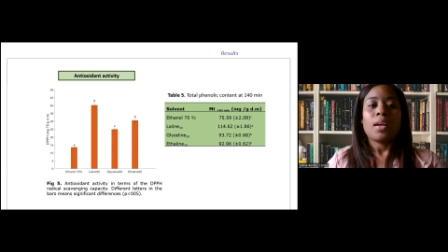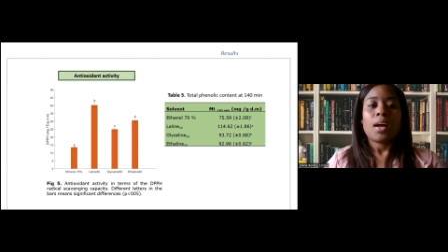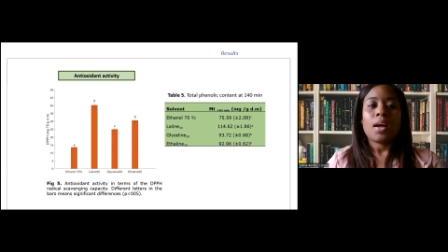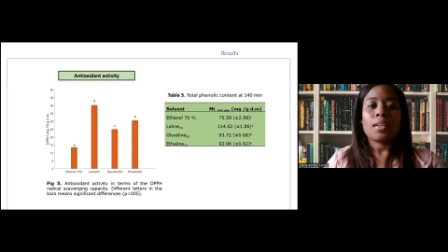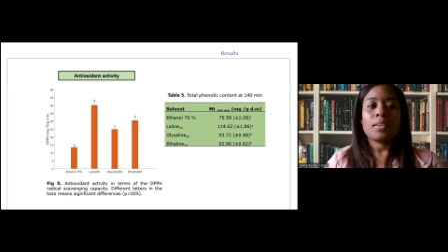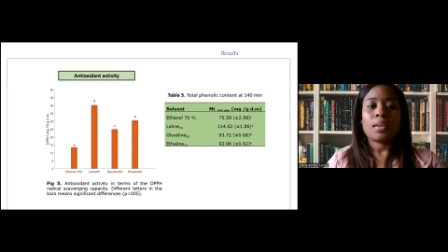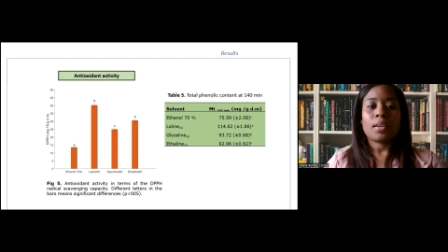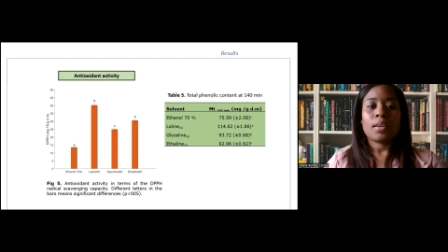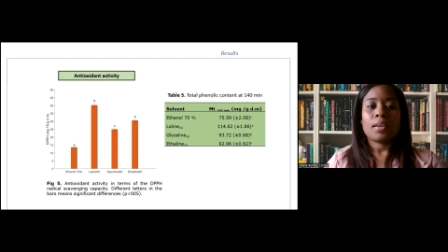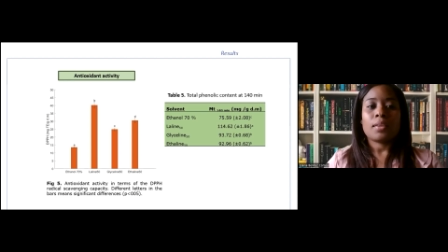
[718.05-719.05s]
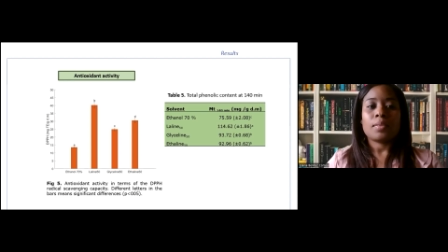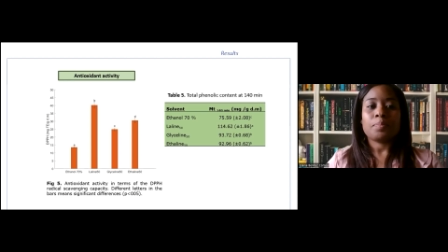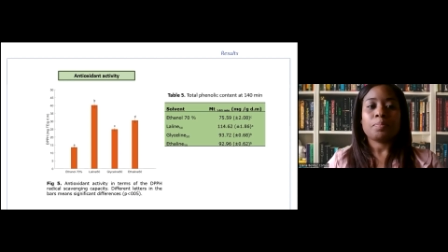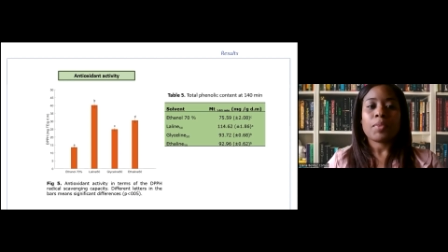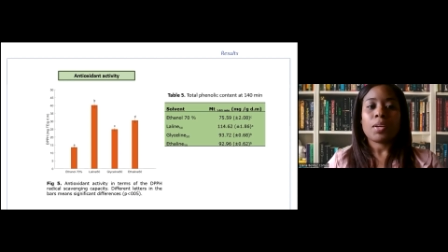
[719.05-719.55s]
and
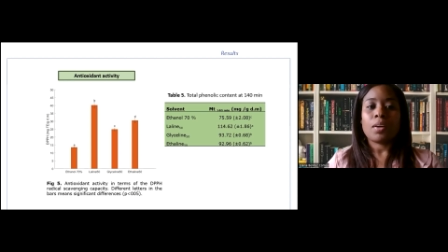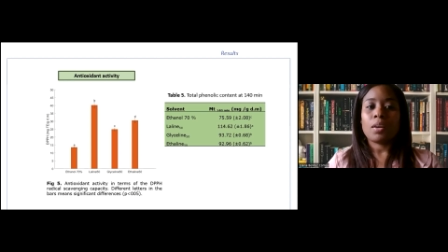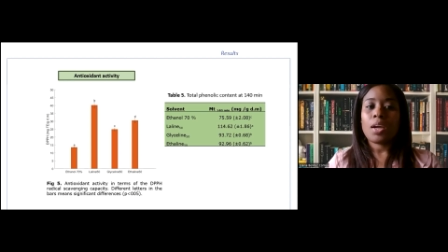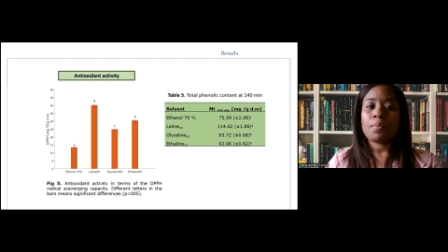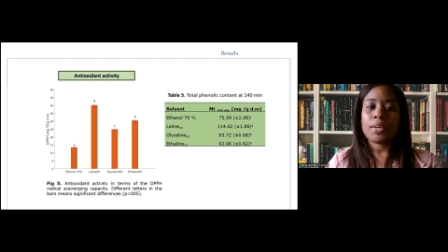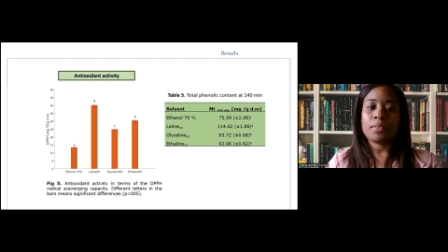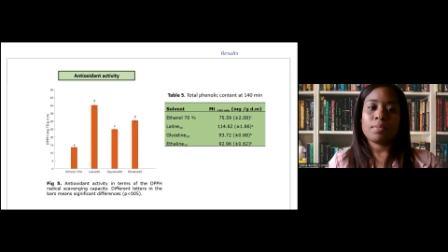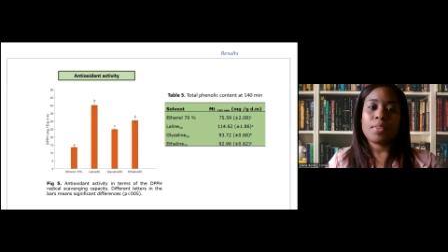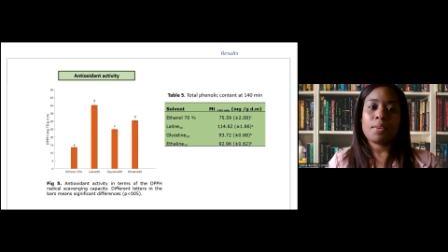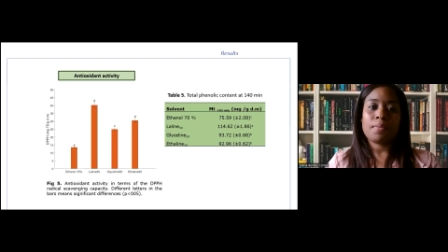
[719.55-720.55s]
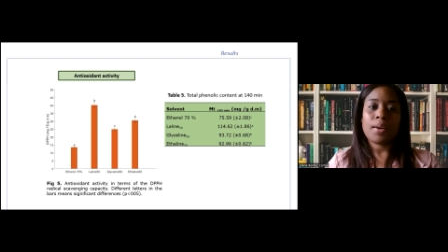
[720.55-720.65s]
um, however, the